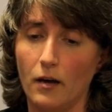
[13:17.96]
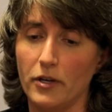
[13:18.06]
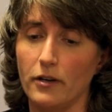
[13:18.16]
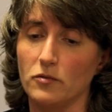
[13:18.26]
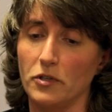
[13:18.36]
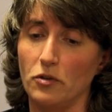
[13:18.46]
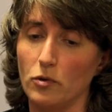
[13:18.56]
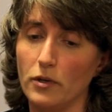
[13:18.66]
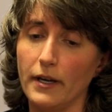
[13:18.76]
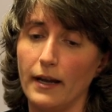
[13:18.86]
Because when you
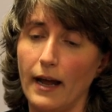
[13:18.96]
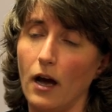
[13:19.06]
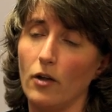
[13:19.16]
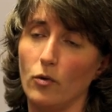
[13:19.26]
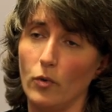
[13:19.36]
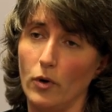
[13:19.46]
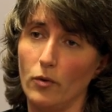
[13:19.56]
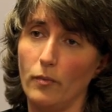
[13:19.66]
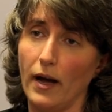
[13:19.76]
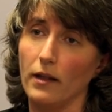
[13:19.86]
look at how the
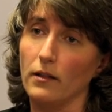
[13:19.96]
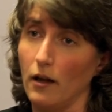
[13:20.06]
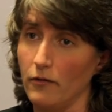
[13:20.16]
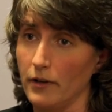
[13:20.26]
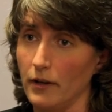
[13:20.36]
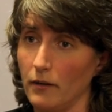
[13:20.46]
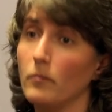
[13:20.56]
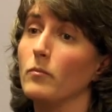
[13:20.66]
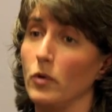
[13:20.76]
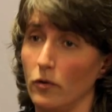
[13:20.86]
road bond levy
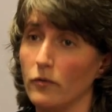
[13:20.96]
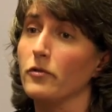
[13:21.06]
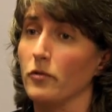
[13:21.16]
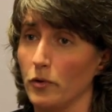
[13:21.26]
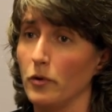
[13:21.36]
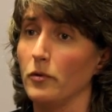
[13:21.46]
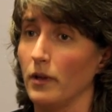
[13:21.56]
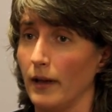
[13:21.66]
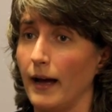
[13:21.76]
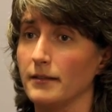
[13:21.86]
moved through
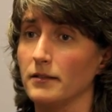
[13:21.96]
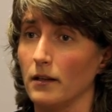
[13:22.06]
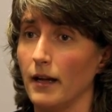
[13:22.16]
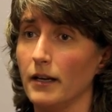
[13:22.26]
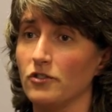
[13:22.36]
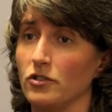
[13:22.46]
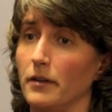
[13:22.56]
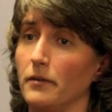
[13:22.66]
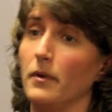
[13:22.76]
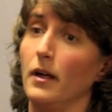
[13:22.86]
the last
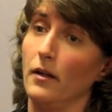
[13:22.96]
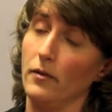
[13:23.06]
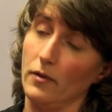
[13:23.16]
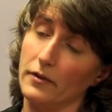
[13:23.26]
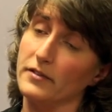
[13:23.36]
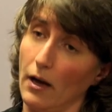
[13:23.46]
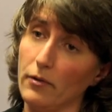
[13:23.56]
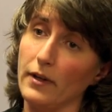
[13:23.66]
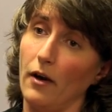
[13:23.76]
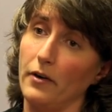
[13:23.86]
election, the
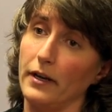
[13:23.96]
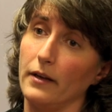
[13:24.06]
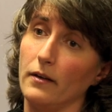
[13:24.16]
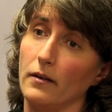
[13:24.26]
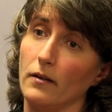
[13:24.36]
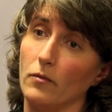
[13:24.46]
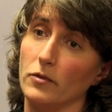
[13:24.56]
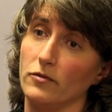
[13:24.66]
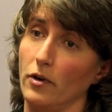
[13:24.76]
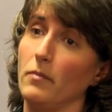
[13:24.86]
South County
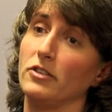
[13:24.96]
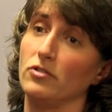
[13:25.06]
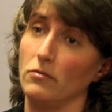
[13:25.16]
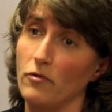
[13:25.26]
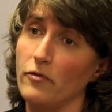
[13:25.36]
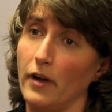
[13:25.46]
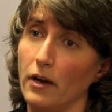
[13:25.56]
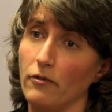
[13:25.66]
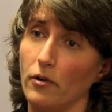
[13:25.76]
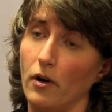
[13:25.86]
was very much in
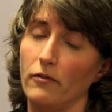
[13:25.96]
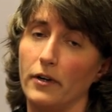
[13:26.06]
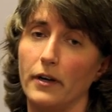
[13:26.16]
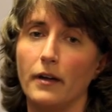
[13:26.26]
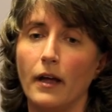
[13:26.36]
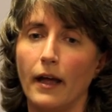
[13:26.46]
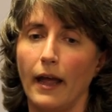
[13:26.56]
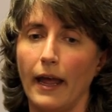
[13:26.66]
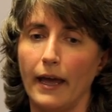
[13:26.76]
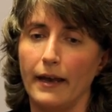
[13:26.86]
favor of it.
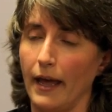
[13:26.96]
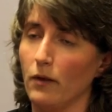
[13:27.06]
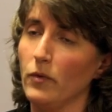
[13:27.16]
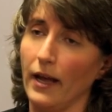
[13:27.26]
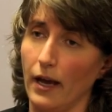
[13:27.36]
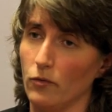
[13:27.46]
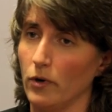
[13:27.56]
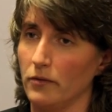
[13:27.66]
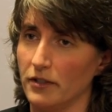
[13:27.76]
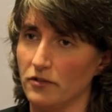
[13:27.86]
And had we had
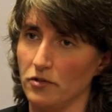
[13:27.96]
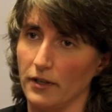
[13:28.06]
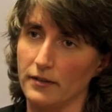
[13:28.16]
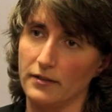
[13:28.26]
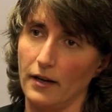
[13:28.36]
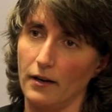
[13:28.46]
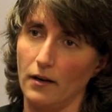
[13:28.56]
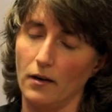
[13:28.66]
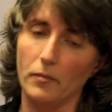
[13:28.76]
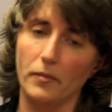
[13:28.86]
road districts set
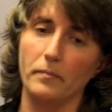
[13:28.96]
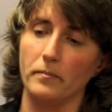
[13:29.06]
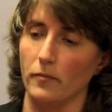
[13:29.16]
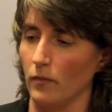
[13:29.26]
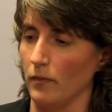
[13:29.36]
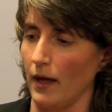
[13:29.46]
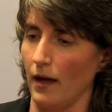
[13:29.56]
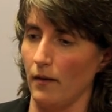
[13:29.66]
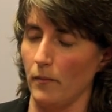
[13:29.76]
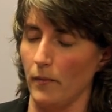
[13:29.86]
up
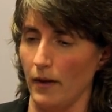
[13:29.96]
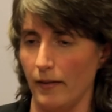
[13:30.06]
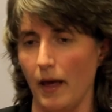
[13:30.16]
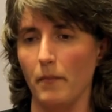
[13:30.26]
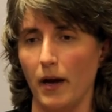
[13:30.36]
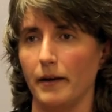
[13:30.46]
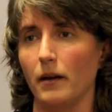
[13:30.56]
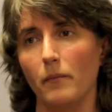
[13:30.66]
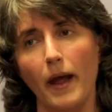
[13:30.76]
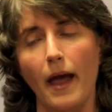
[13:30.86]
and that bond
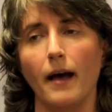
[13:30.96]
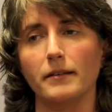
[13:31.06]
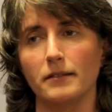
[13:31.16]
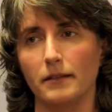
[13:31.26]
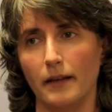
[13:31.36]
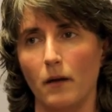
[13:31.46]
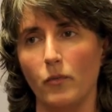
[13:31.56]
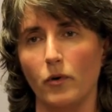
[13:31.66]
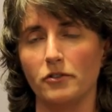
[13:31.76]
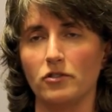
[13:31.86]
had passed in
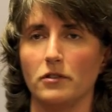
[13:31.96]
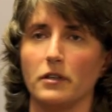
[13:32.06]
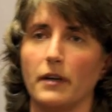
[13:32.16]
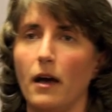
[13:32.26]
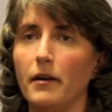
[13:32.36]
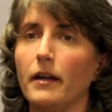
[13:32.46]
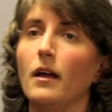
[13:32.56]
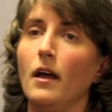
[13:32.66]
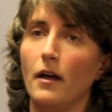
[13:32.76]
that portion of the county,